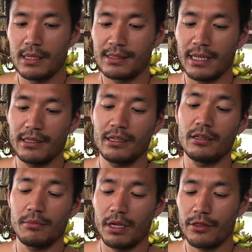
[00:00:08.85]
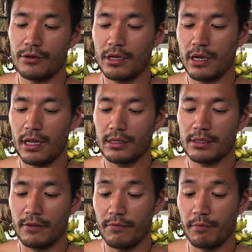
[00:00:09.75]
Technically, my 30
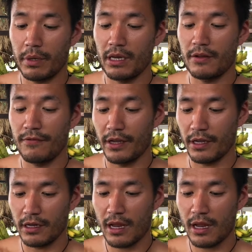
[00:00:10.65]
days of being a vegan